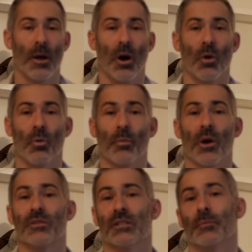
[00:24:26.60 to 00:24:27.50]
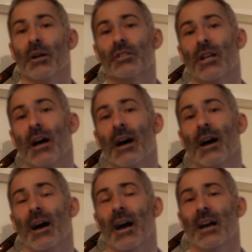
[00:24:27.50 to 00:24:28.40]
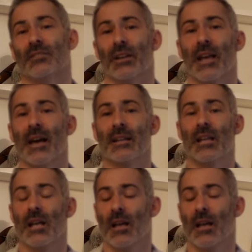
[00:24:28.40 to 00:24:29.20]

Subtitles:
I'll post as much as I can.